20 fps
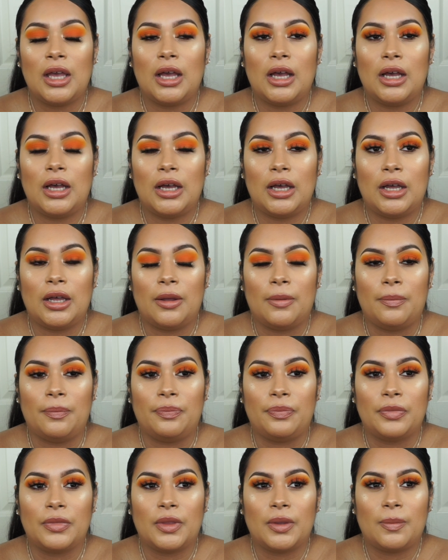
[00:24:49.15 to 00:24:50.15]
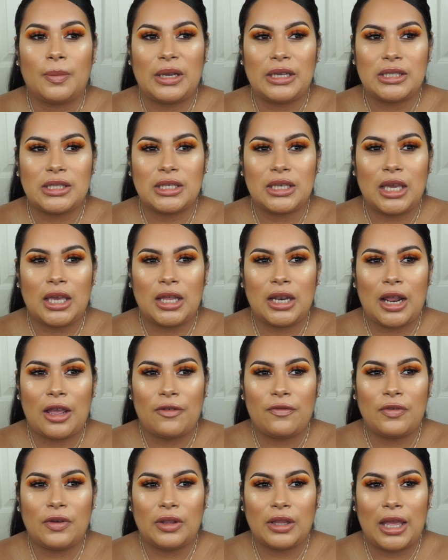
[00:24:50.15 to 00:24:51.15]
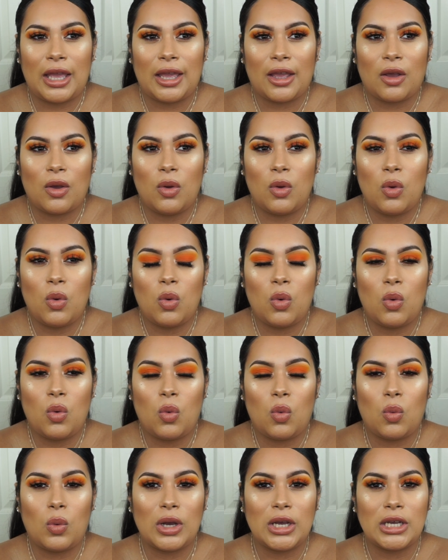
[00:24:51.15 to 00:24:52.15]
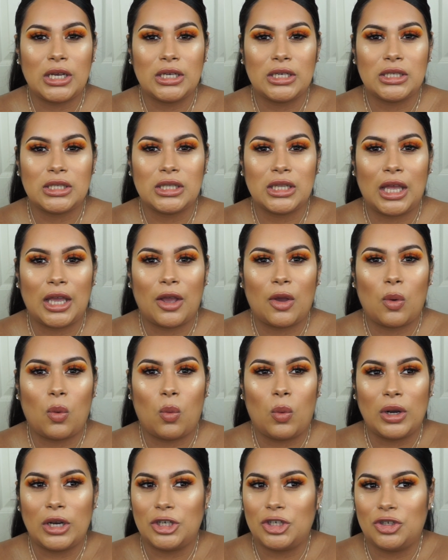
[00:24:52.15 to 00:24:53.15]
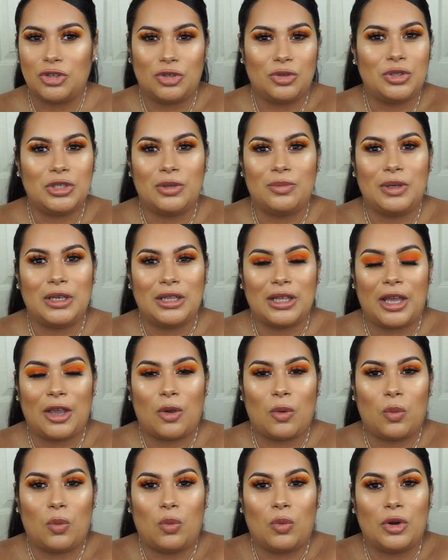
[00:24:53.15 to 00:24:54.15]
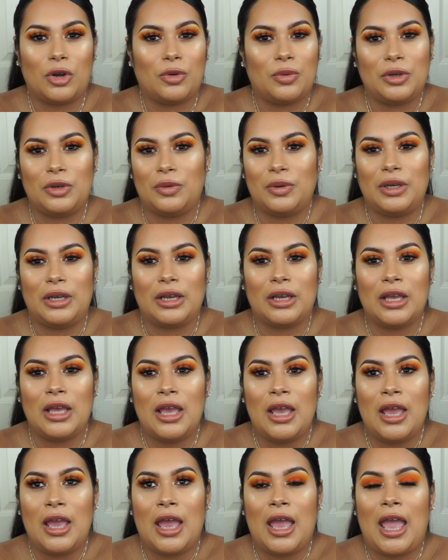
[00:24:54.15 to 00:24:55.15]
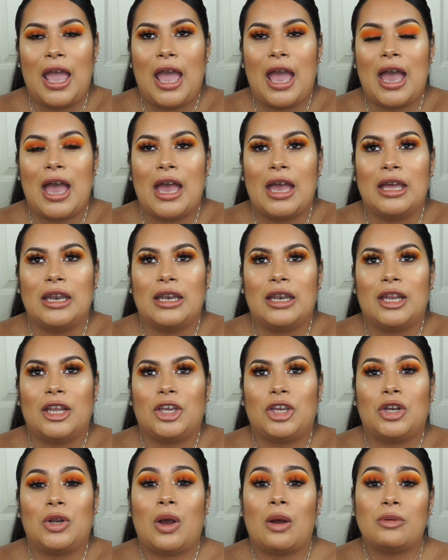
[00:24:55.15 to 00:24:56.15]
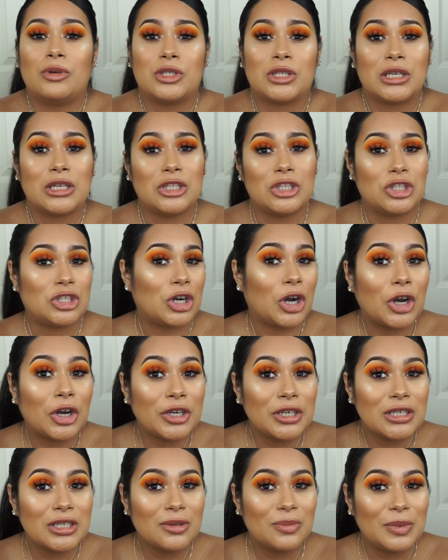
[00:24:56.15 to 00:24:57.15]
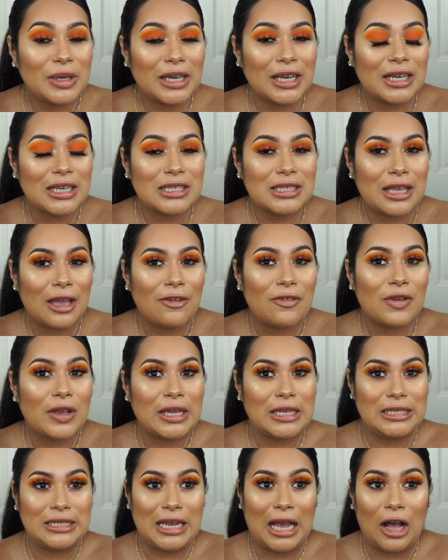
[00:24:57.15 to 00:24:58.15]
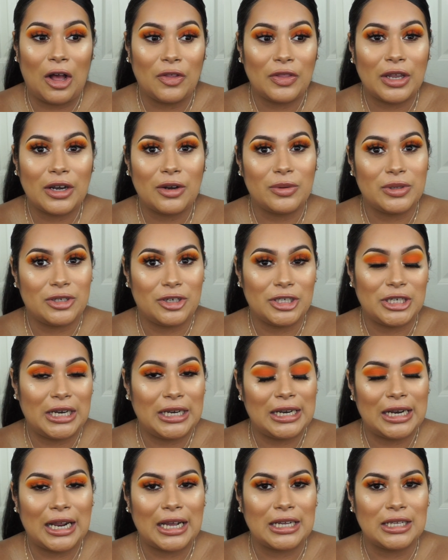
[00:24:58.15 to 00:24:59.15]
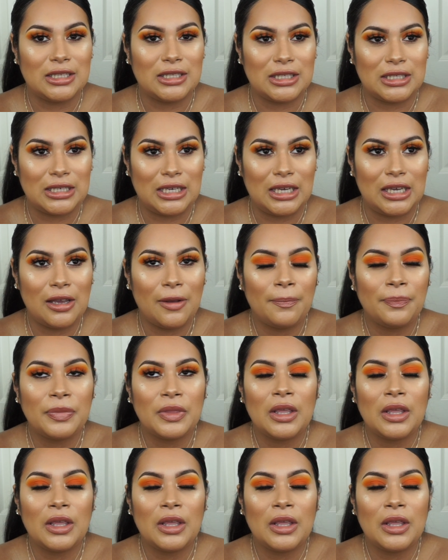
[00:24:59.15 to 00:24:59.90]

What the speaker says: My skin, I feel like, was like, what did you do to me? Like, what are we doing? And, you know, I was concerned because I can tell that it was irritated. I could see.